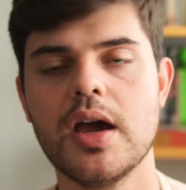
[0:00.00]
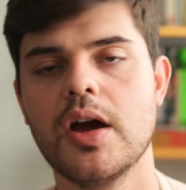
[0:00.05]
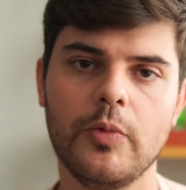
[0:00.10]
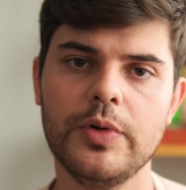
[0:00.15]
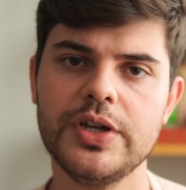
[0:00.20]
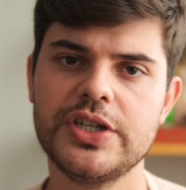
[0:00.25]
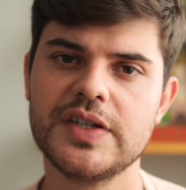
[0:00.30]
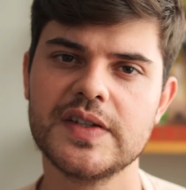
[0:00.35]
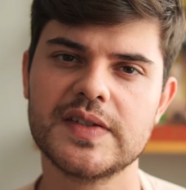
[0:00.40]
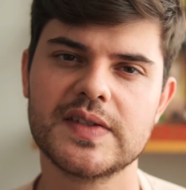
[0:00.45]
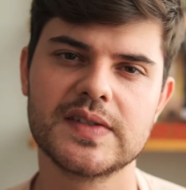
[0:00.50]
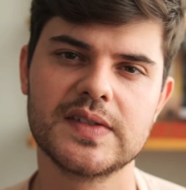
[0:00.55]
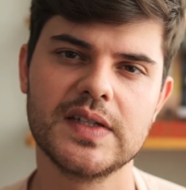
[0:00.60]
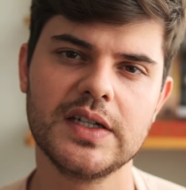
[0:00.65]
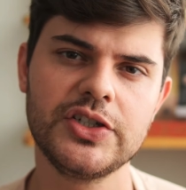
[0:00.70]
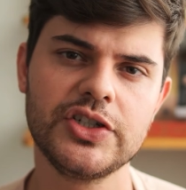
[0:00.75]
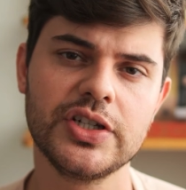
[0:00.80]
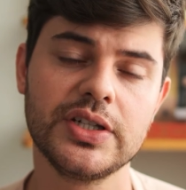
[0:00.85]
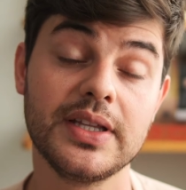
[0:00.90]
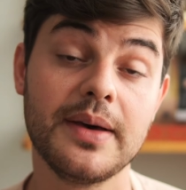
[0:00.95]
which is
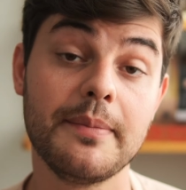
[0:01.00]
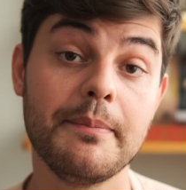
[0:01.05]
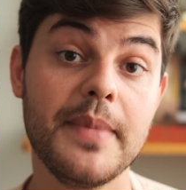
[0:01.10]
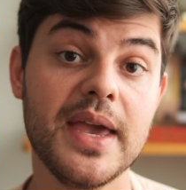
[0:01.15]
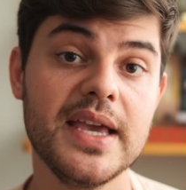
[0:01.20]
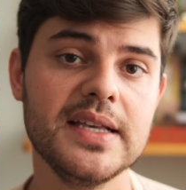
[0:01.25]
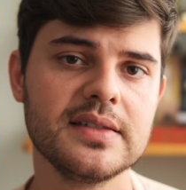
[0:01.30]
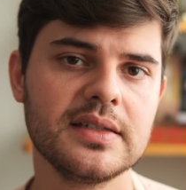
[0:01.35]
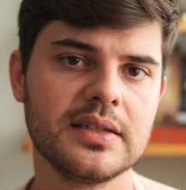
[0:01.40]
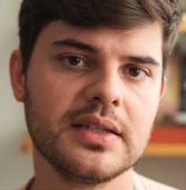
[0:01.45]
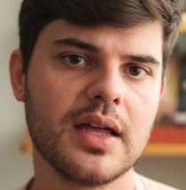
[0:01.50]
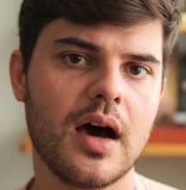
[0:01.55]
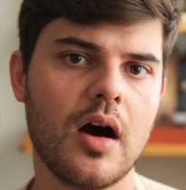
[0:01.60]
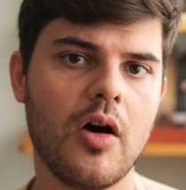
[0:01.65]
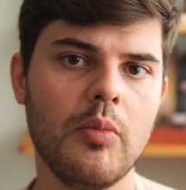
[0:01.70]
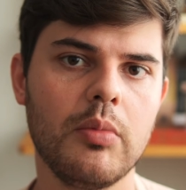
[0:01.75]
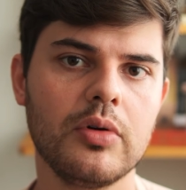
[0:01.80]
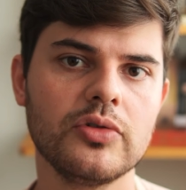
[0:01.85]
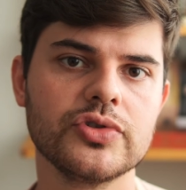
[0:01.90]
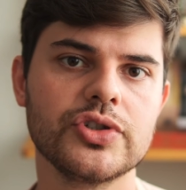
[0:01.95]
such an amazing
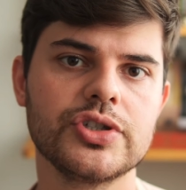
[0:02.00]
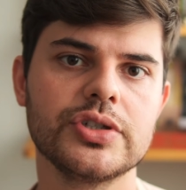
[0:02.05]
album